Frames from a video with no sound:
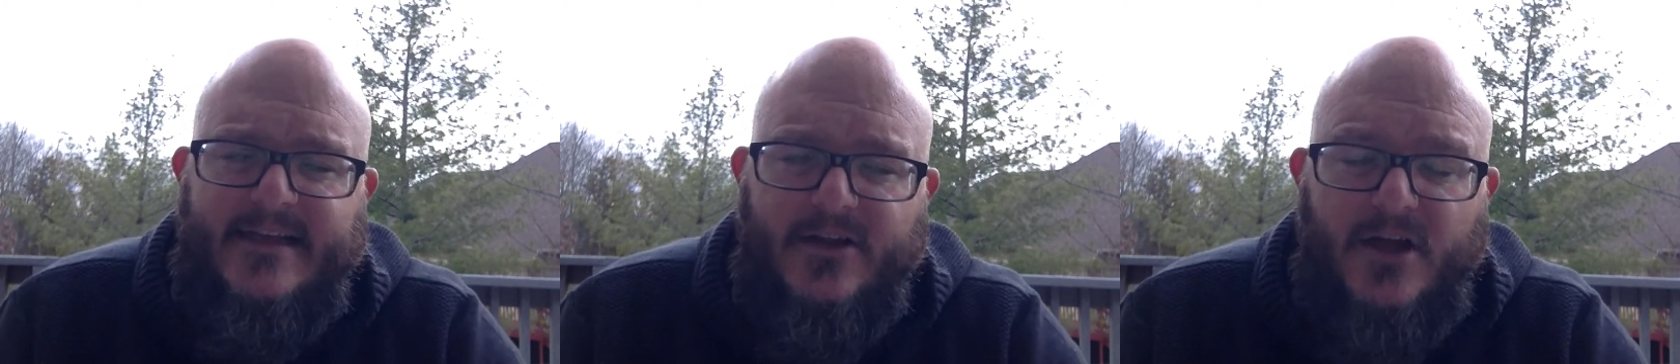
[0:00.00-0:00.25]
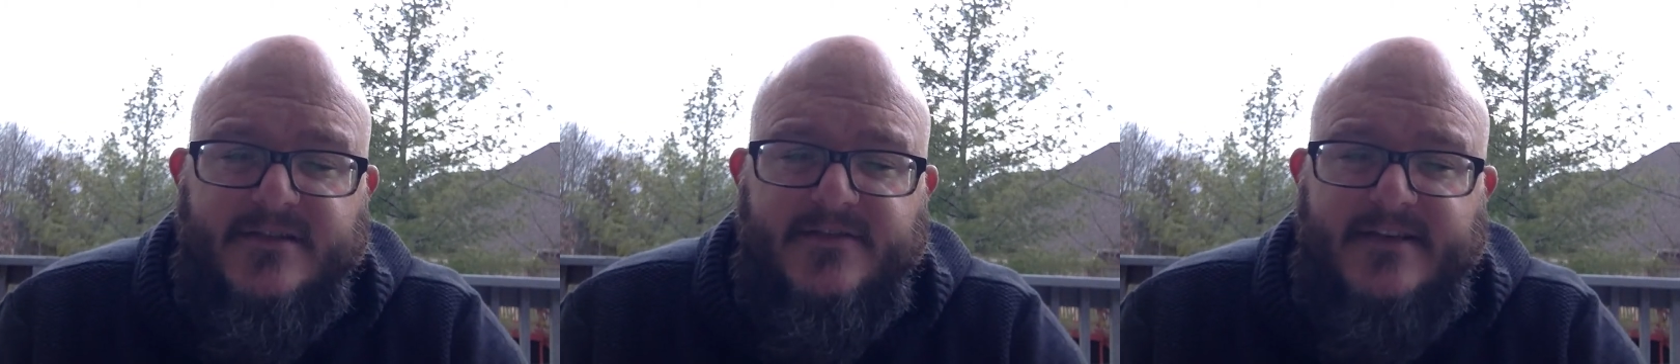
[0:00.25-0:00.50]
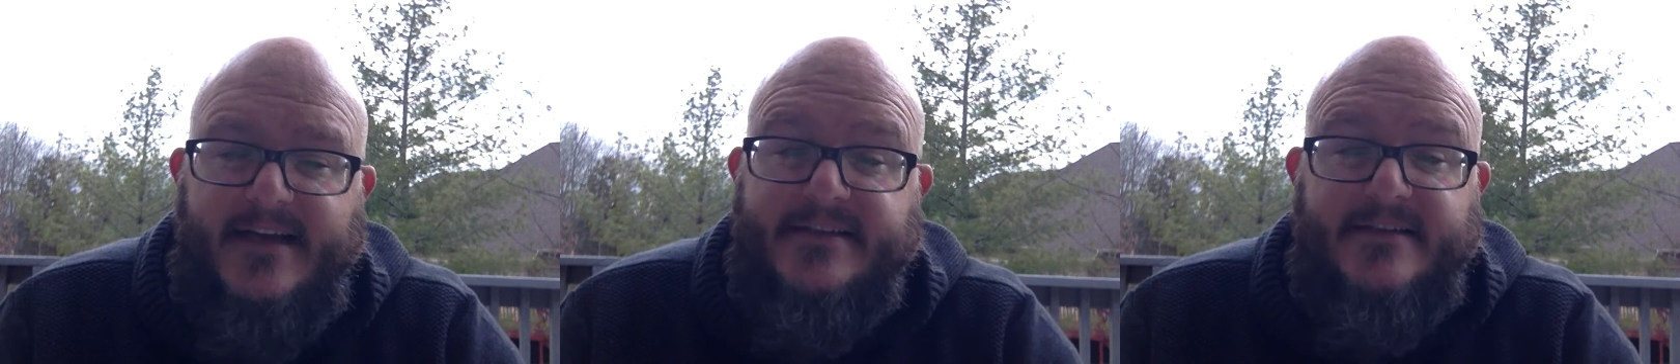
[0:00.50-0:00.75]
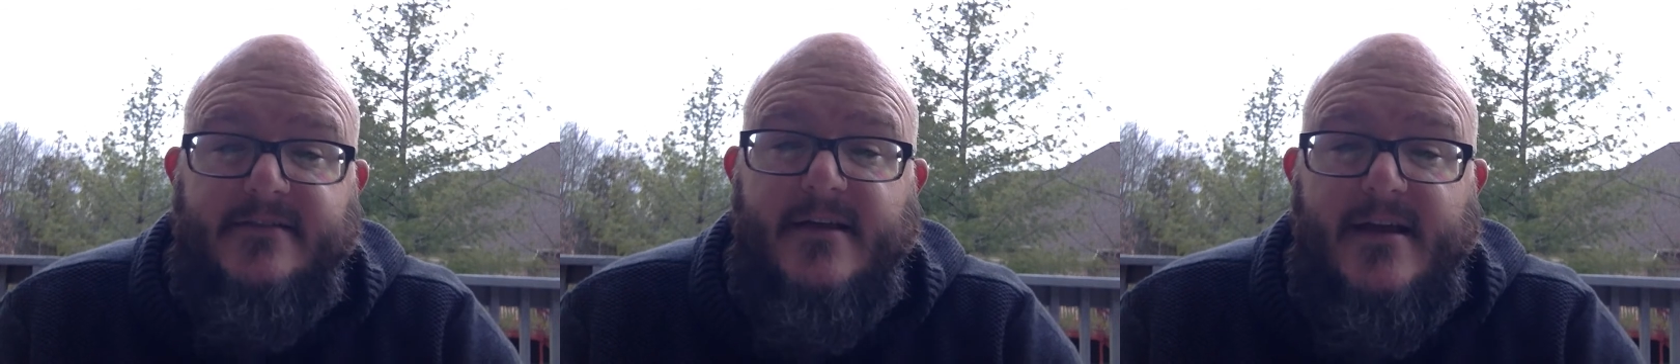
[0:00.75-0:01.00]
loss of
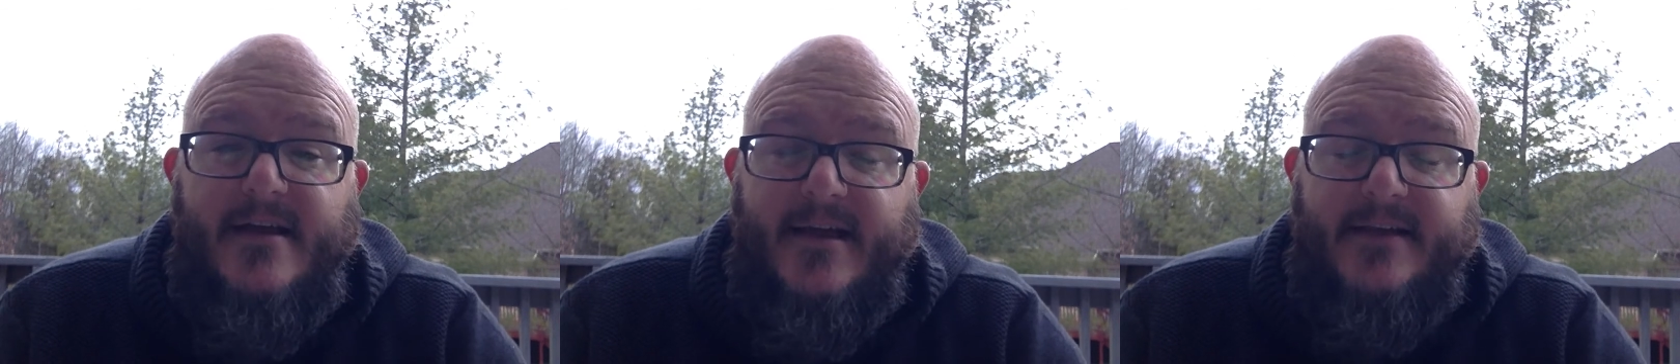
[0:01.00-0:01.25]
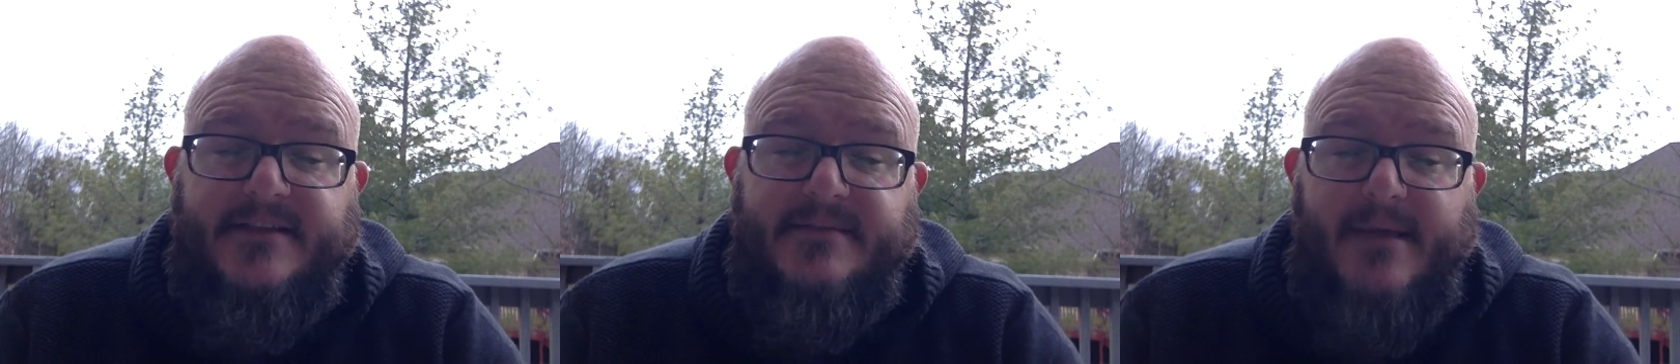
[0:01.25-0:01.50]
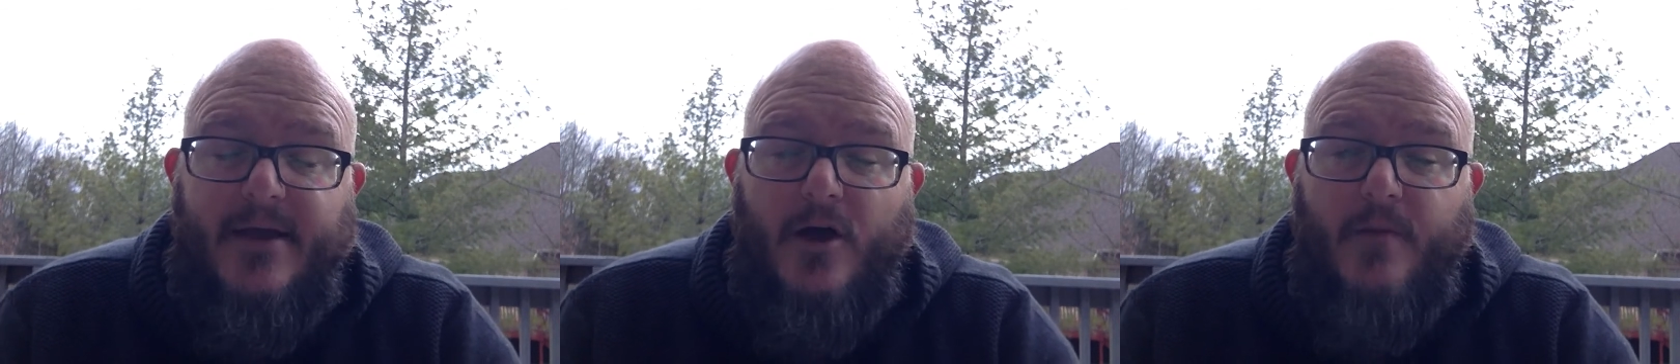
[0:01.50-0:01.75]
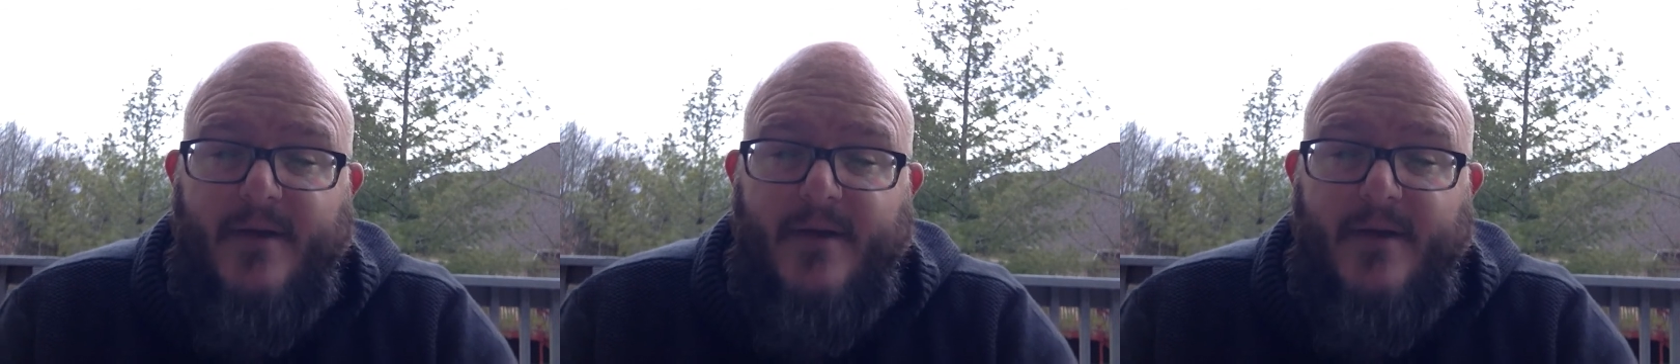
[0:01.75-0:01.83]
taste and smell.